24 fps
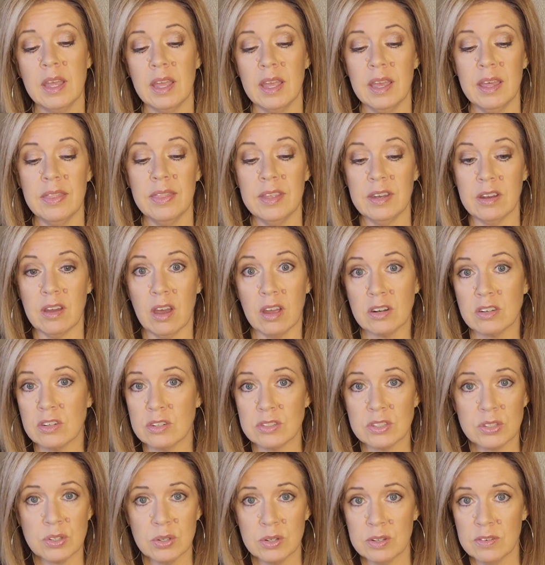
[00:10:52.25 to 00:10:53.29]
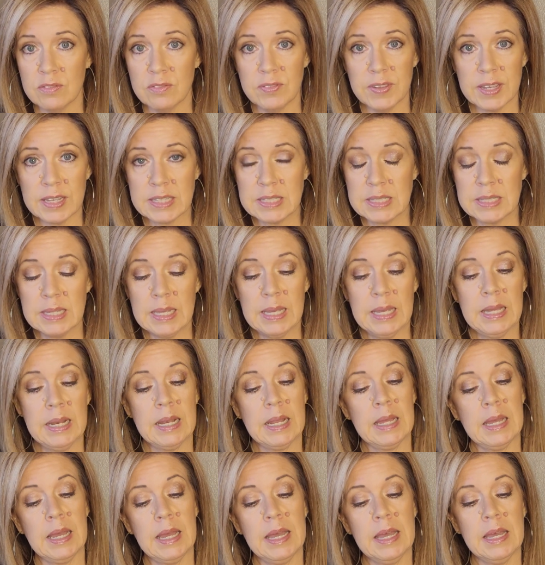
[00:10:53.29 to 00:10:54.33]
and the doctors couldn't fix
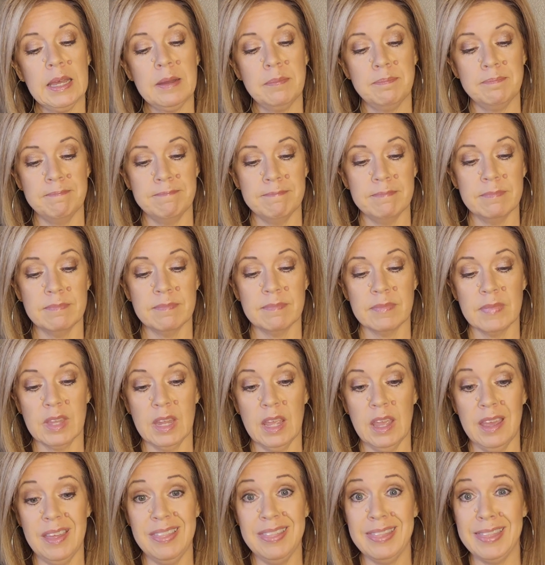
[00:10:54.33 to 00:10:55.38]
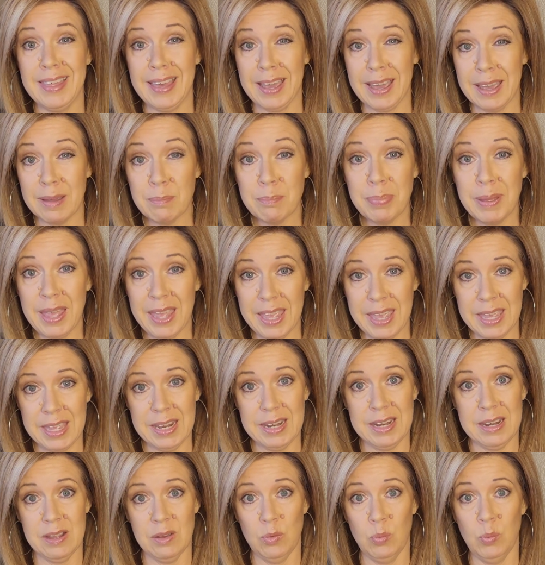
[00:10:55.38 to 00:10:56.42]
it. And that
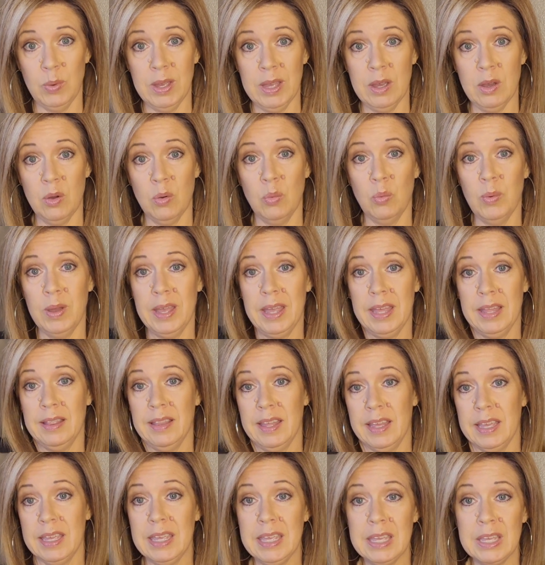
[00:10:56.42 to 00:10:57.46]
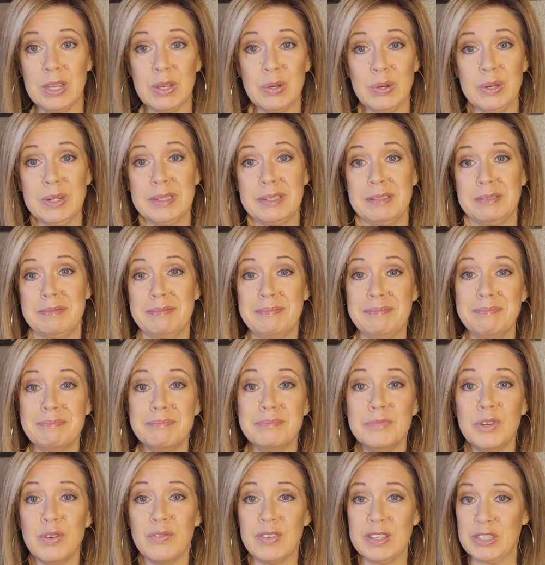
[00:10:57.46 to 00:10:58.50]
pain went away. Like he couldn't
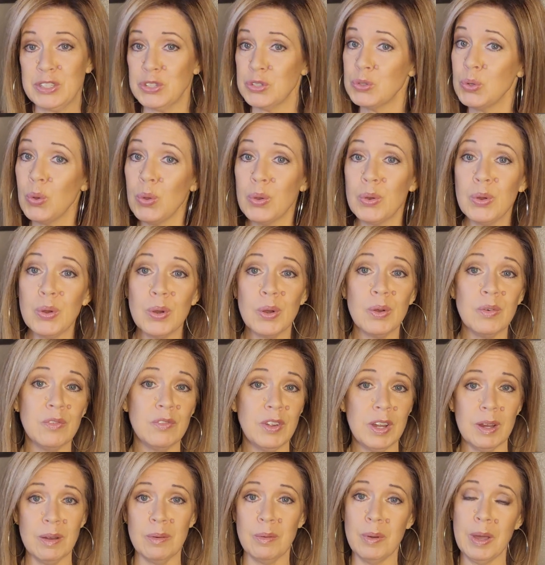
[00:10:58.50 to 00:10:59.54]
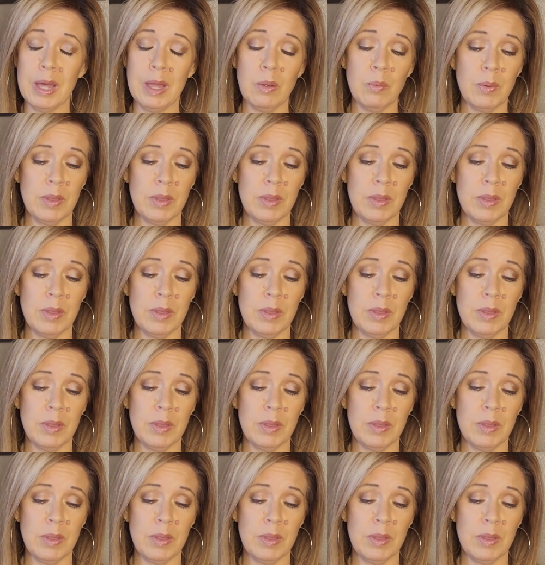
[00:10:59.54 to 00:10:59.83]
move his shoulder very well